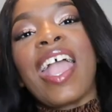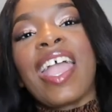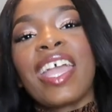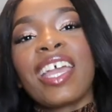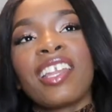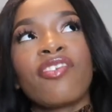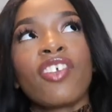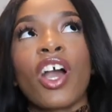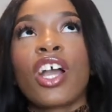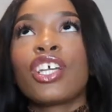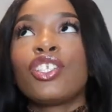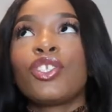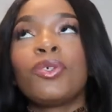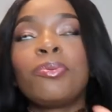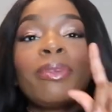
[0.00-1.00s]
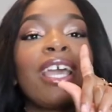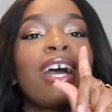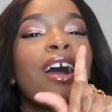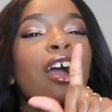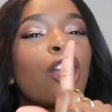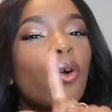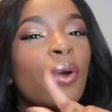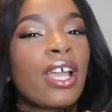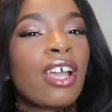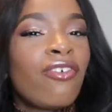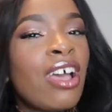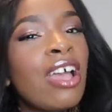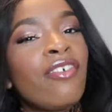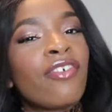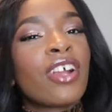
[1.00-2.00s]
And if y'all could do me a quick
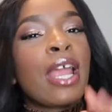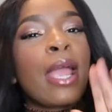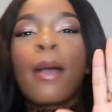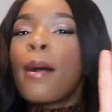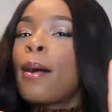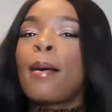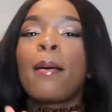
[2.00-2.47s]
favor and